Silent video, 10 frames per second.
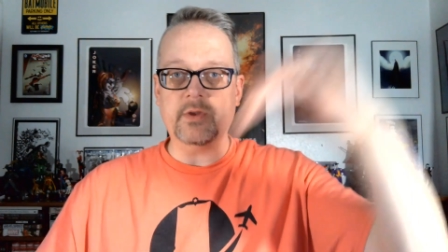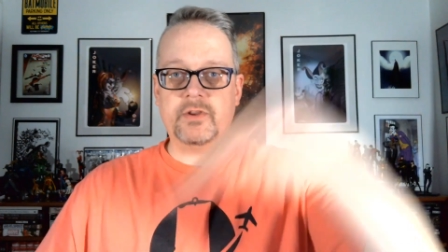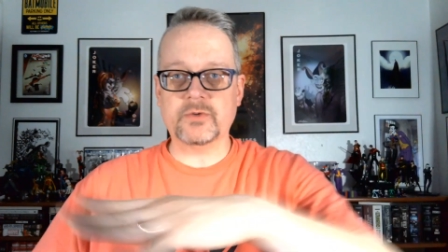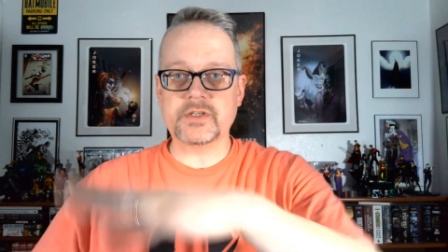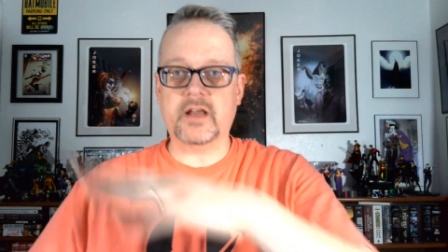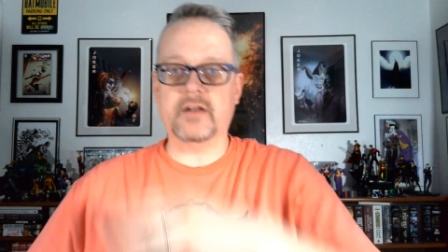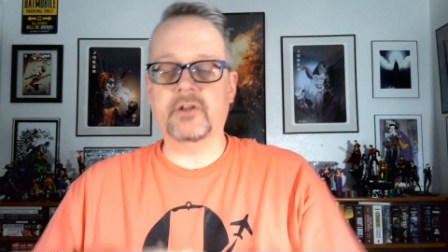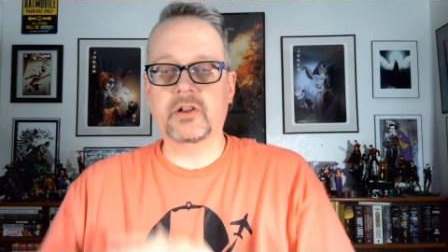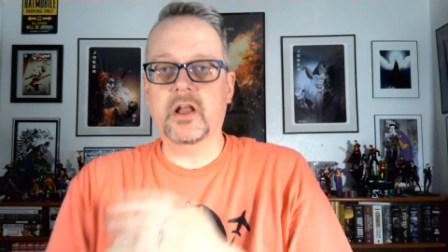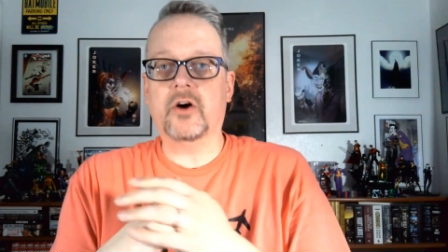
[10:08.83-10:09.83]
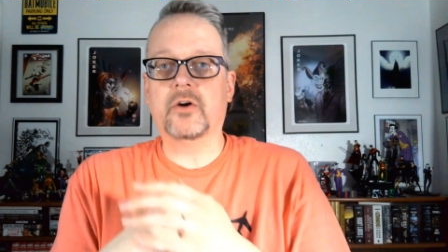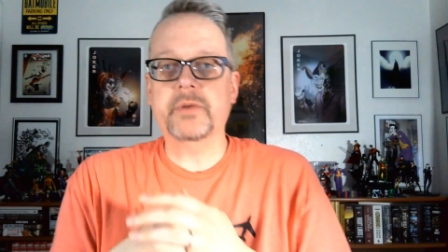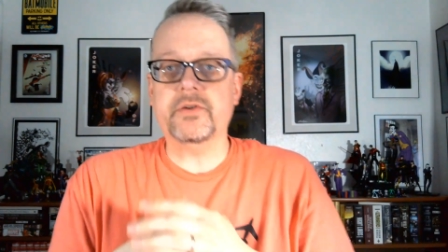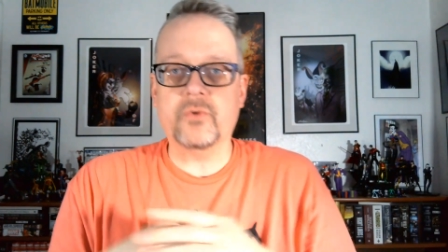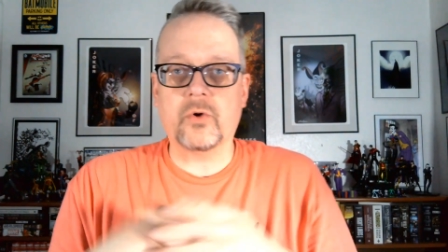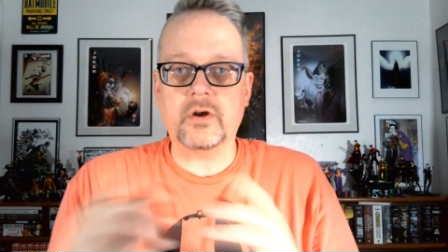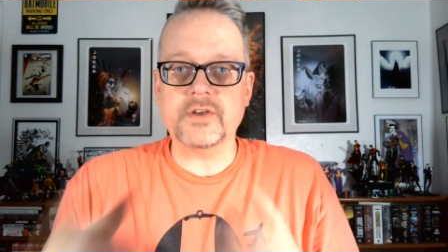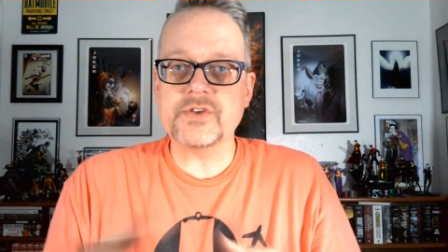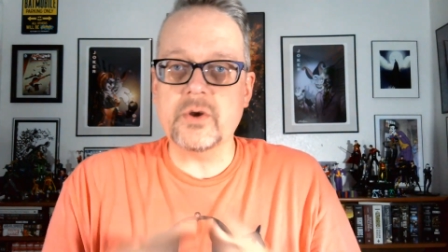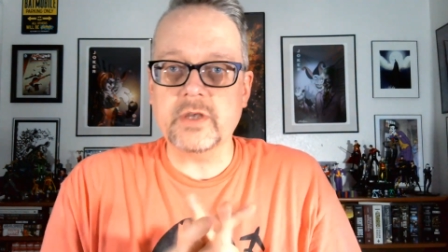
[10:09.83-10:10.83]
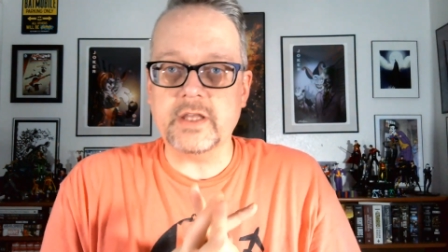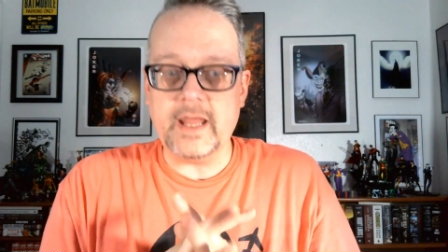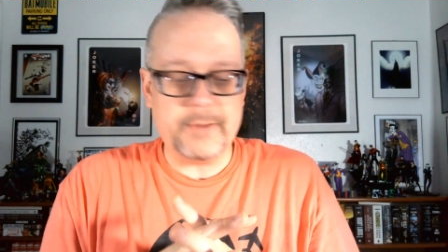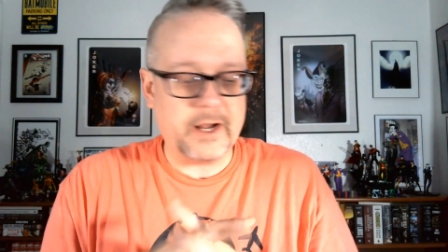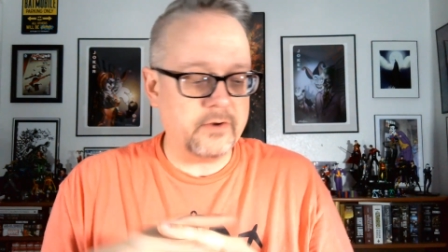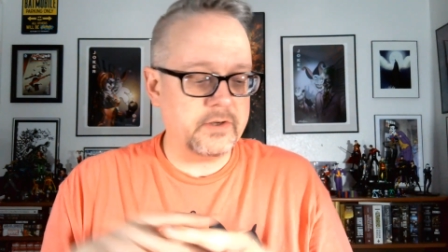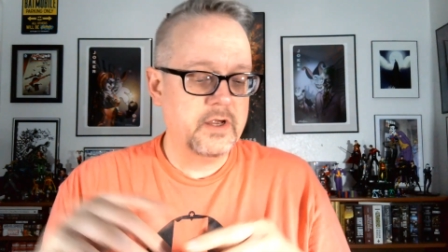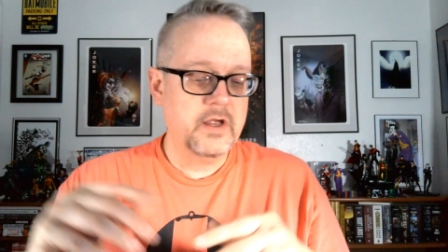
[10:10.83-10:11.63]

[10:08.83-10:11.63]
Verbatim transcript: when there was kind of a lull before Ahsoka came out.